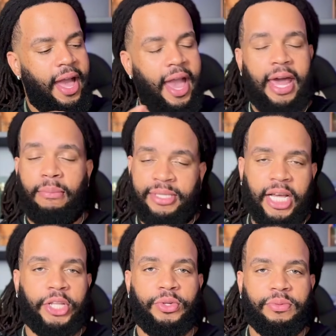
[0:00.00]
and I'm
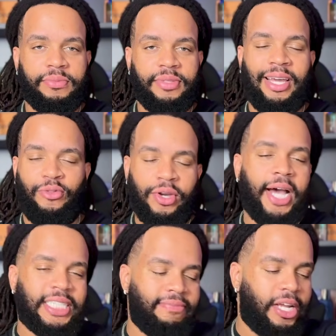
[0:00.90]
telling you, if you
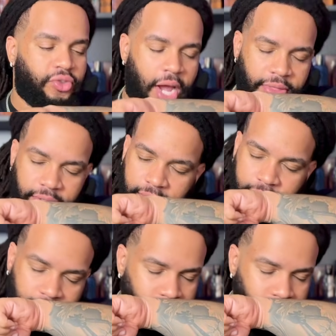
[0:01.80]
guys have not tried this,